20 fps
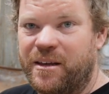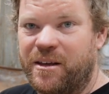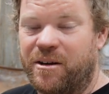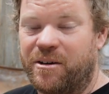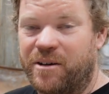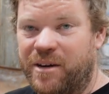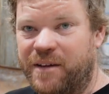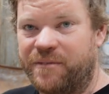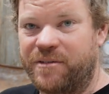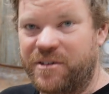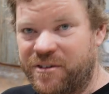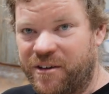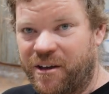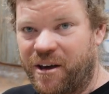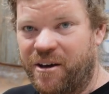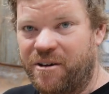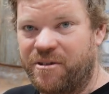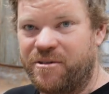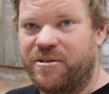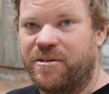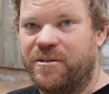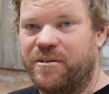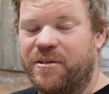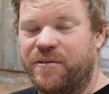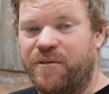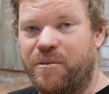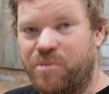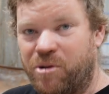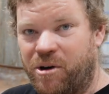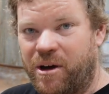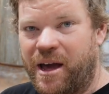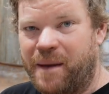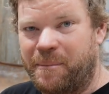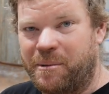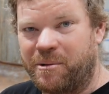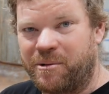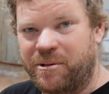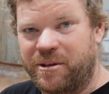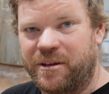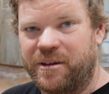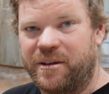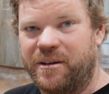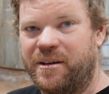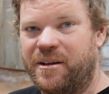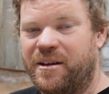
going to give this a go. If I'm not happy with it,